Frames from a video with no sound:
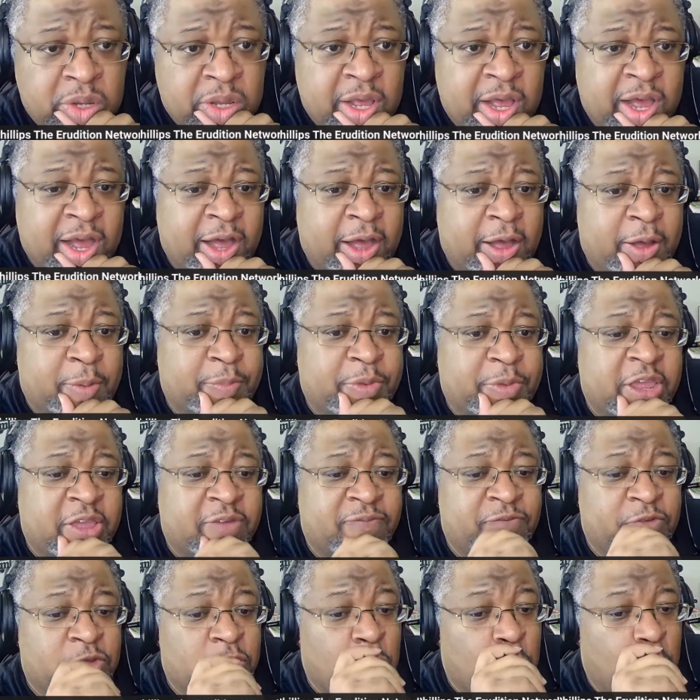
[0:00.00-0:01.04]
Um,
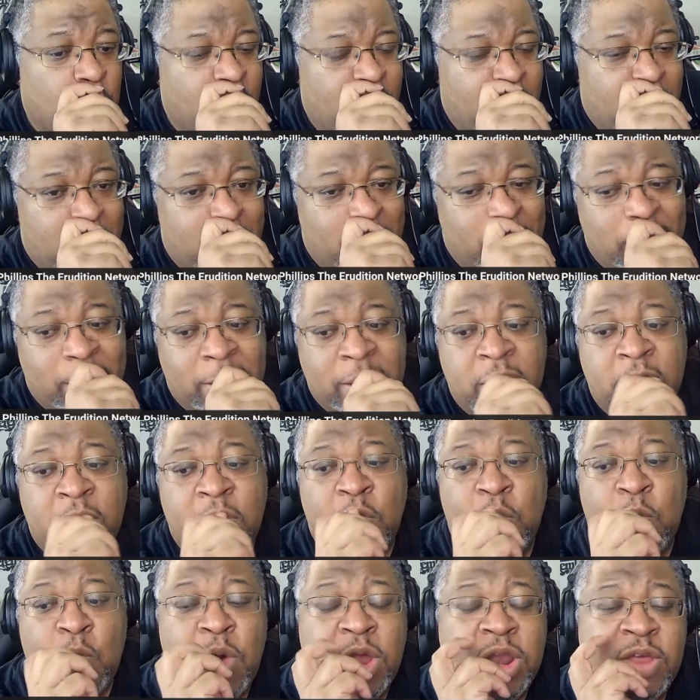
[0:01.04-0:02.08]
if you are
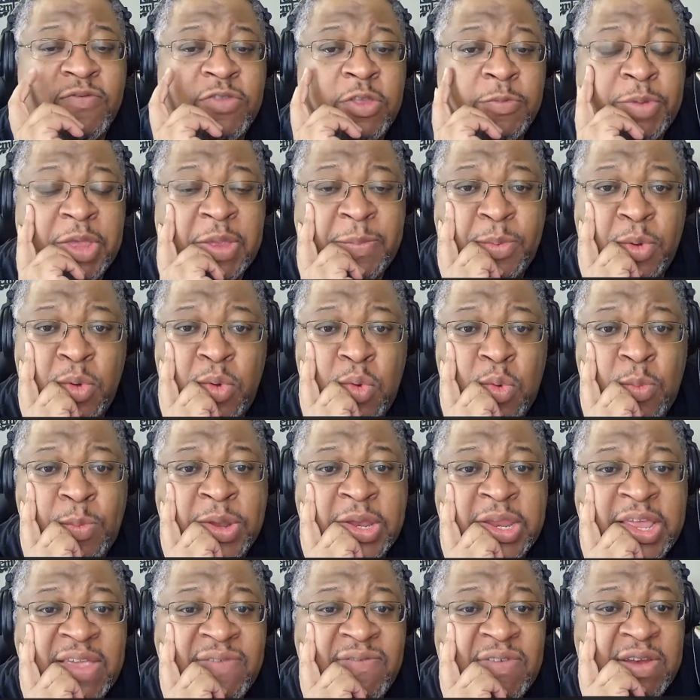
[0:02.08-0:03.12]
one of the people who
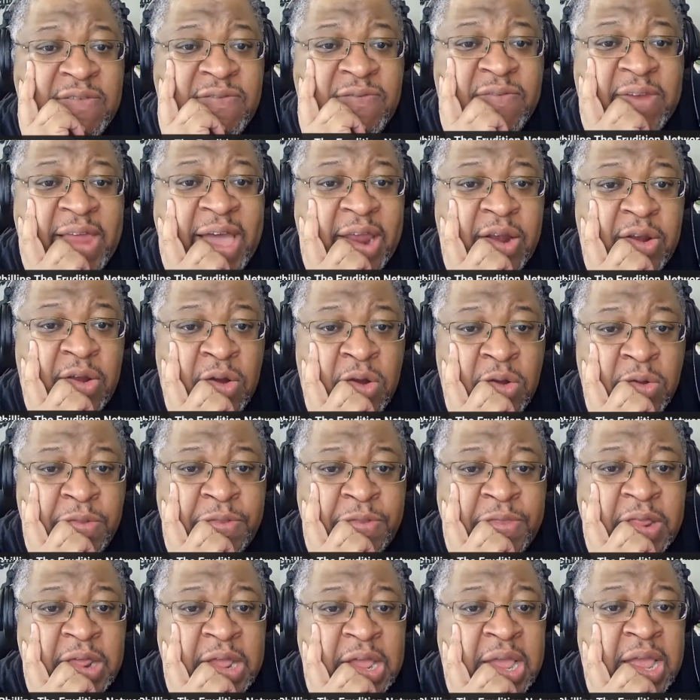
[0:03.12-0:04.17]
believe in a flat
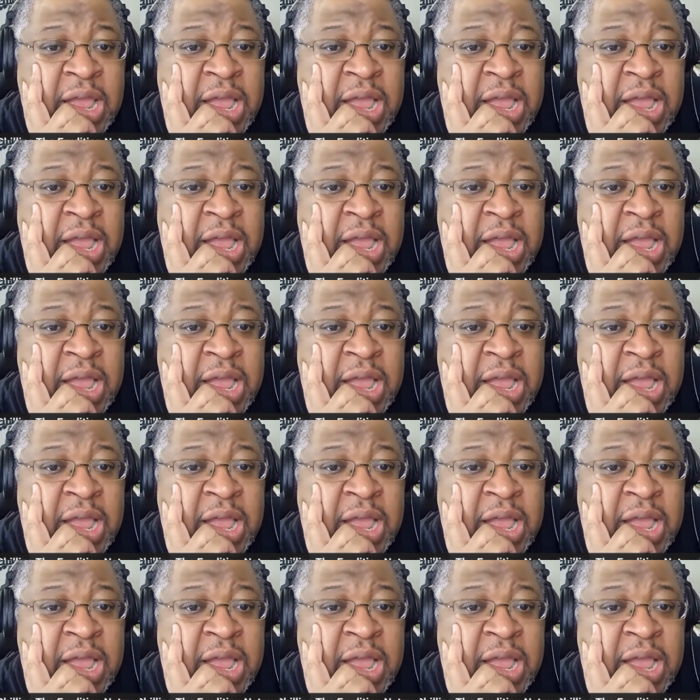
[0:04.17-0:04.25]
earth,